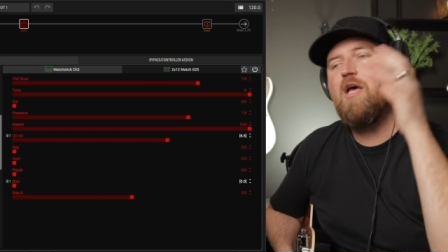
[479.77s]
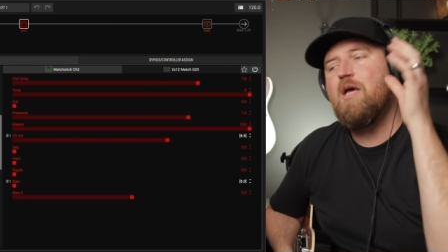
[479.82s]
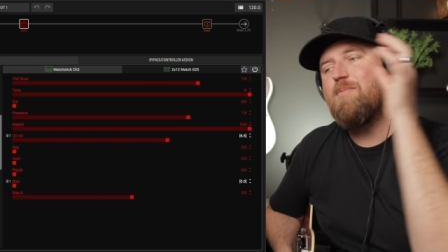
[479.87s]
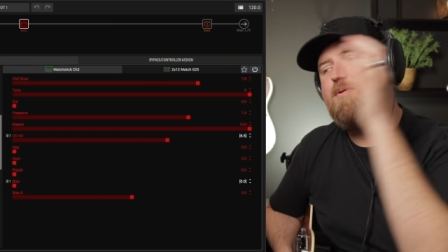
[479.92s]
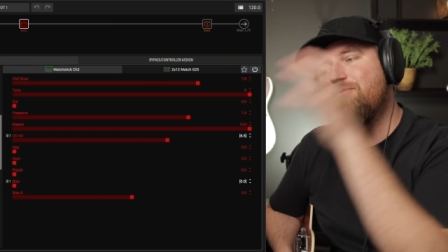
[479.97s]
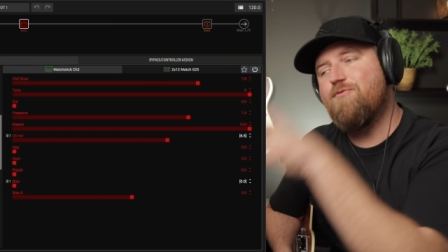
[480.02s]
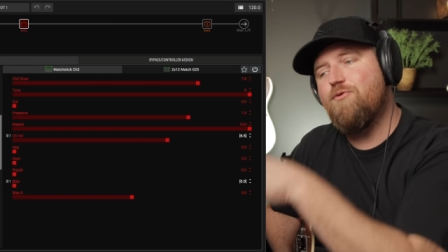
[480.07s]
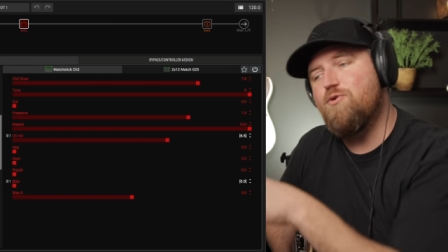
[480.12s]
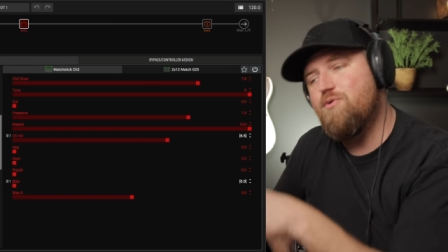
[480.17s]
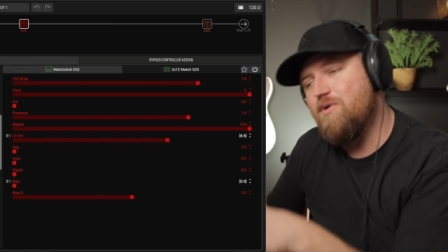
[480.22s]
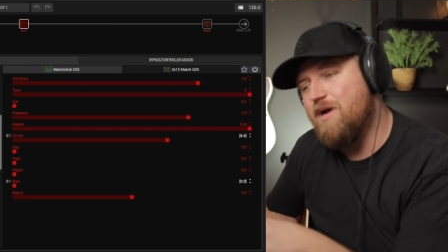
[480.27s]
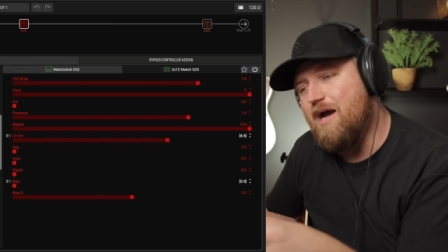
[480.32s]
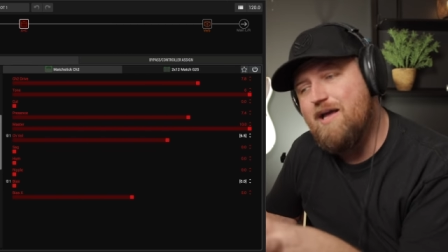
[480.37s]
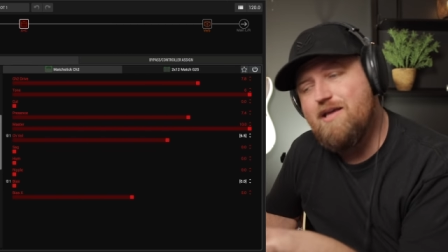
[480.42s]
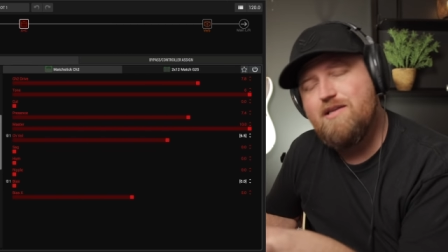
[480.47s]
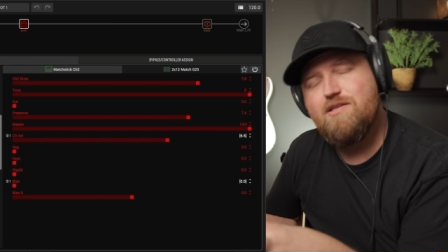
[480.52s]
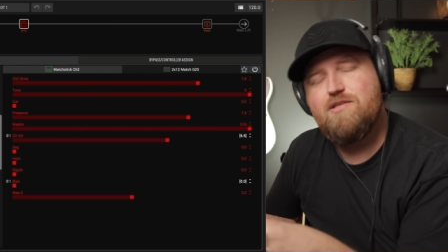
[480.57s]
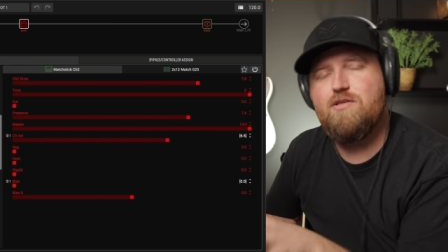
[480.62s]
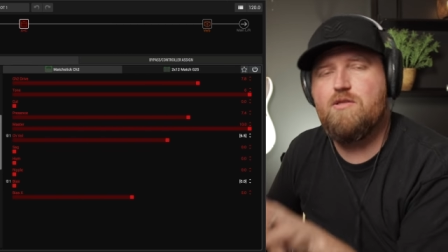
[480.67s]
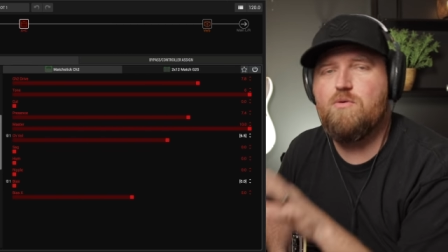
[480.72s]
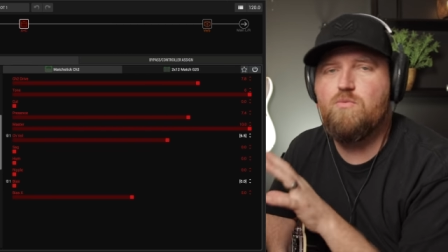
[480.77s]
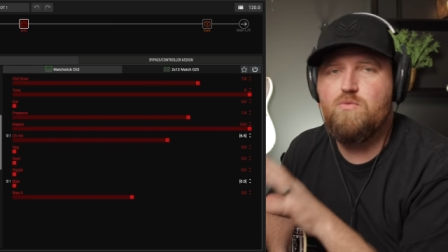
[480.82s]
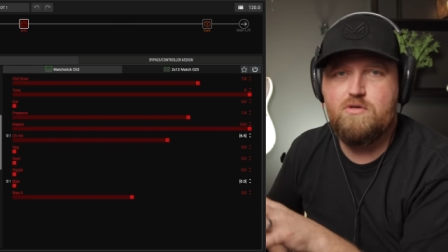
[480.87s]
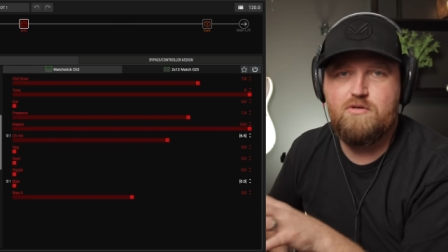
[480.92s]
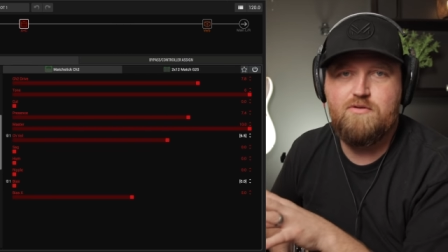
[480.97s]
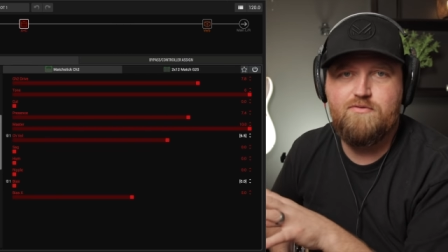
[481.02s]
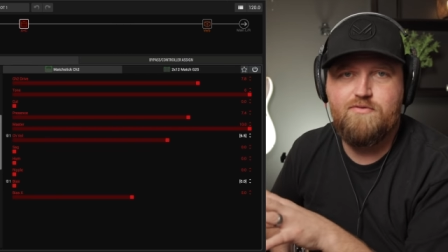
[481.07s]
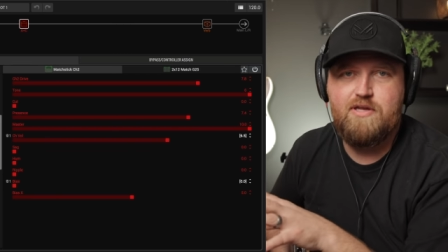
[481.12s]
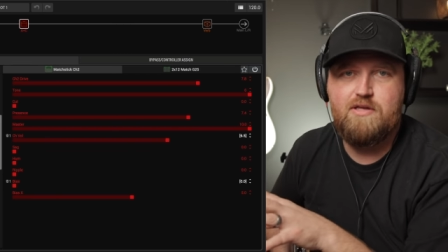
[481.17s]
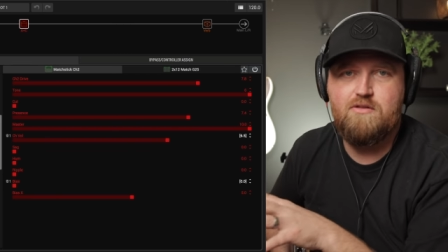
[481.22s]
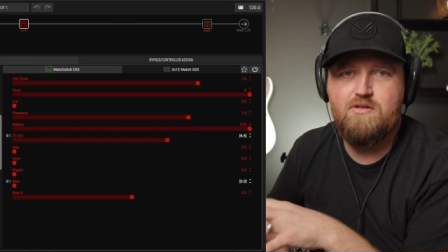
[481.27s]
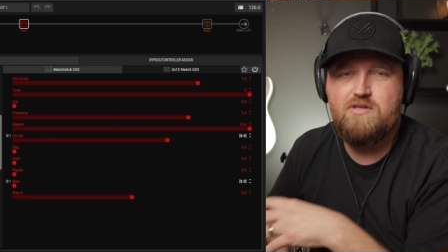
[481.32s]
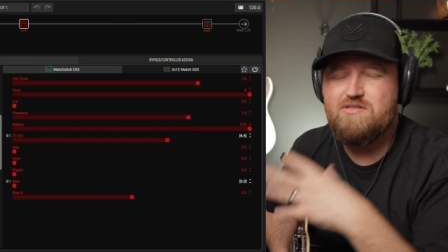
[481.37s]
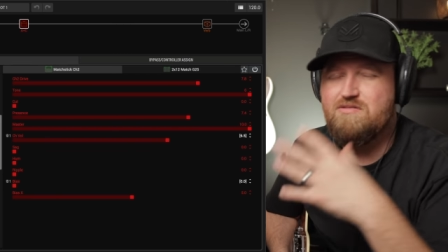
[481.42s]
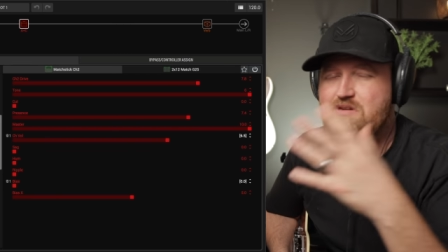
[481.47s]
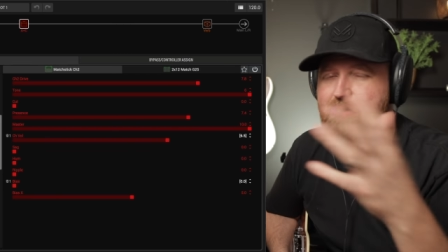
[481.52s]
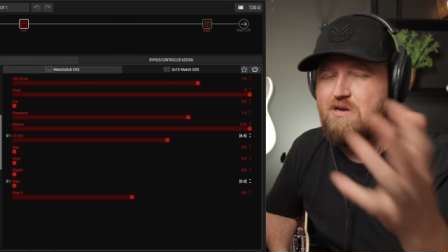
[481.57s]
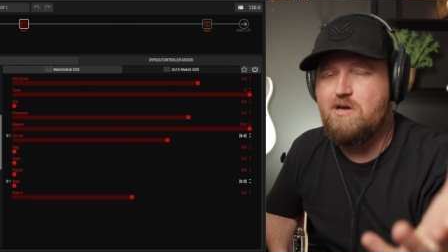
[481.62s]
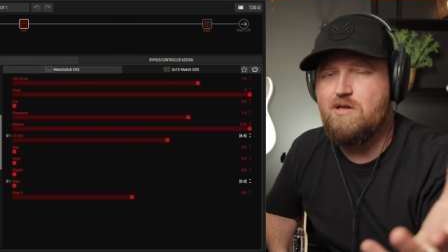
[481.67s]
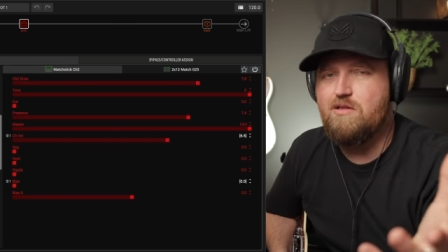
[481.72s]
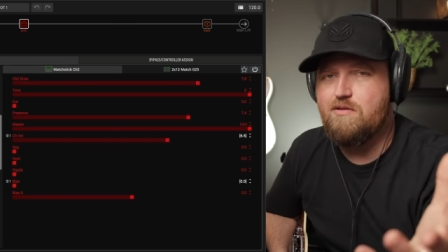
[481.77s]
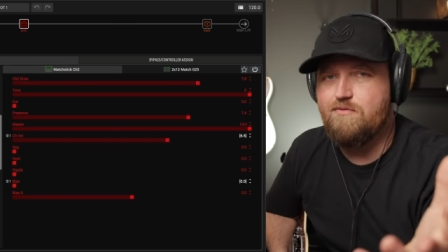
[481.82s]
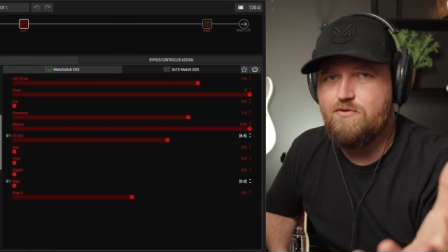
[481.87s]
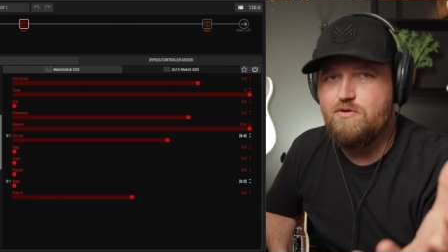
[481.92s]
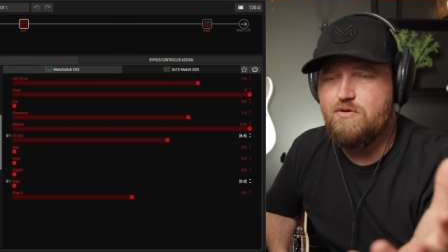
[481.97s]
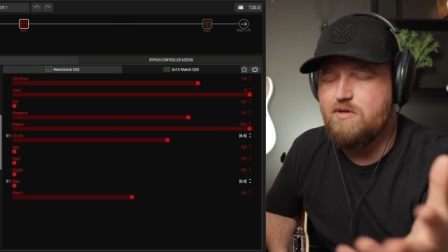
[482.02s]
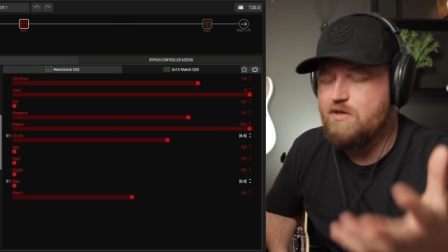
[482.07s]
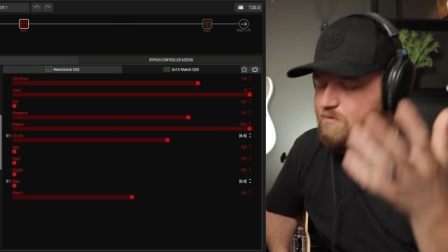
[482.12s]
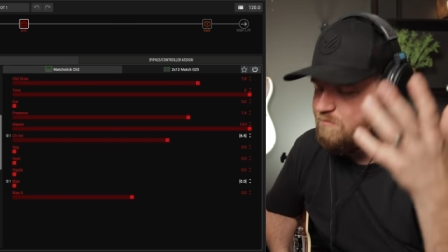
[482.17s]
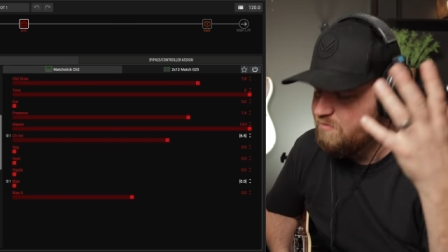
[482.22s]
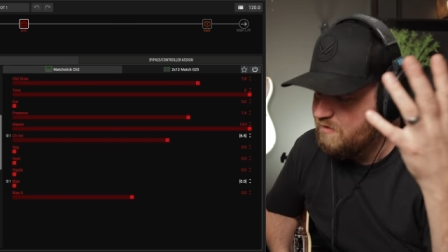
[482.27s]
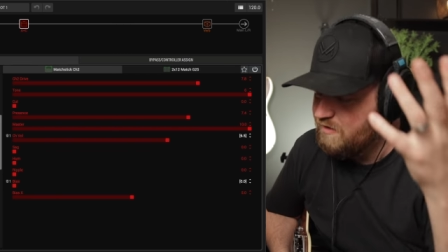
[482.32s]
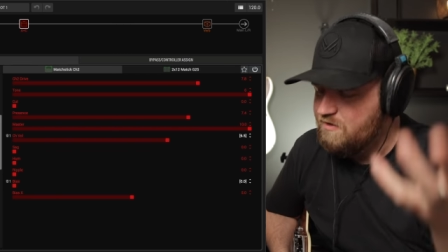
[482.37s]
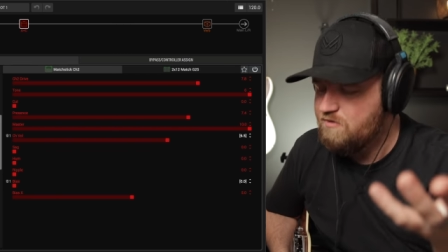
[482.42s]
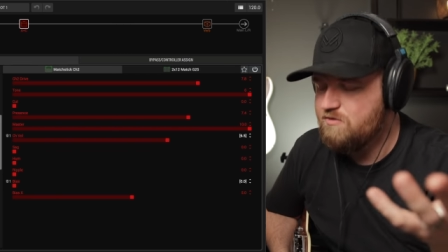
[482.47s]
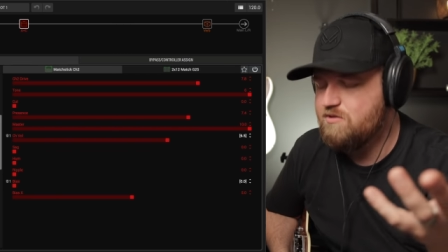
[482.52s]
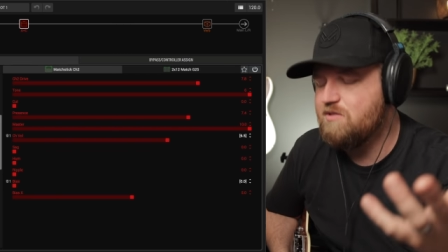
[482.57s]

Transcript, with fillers: before you got into the world of Helix. Not all of you did, but I know